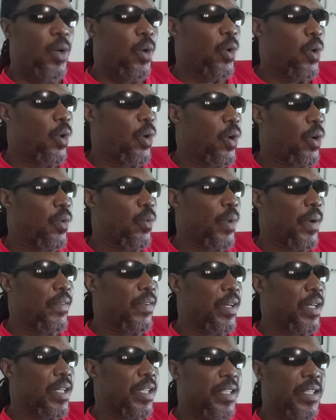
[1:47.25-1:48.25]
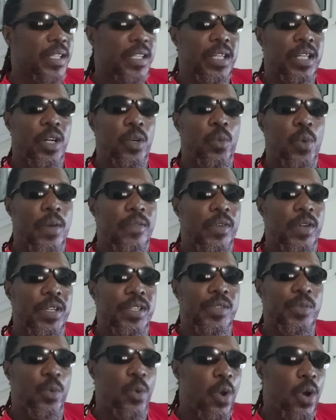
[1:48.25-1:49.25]
or whether, you know, whether
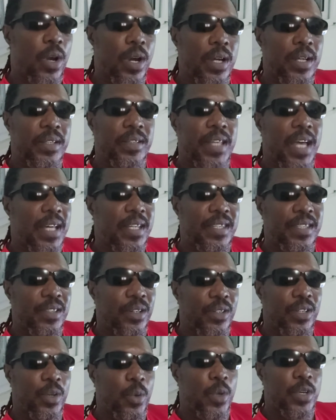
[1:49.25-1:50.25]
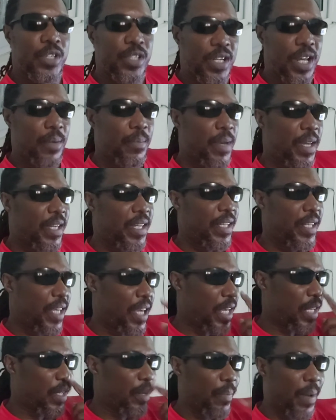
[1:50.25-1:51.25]
it's wrong, that's not the question I'm making
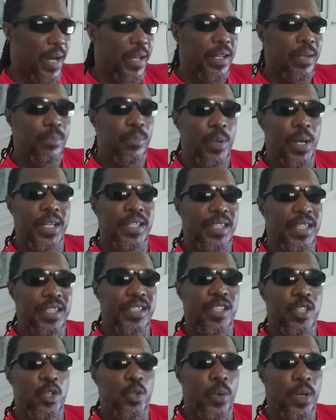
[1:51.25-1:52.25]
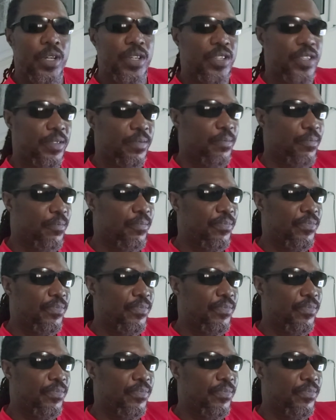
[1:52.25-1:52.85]
here about the Brexit situation.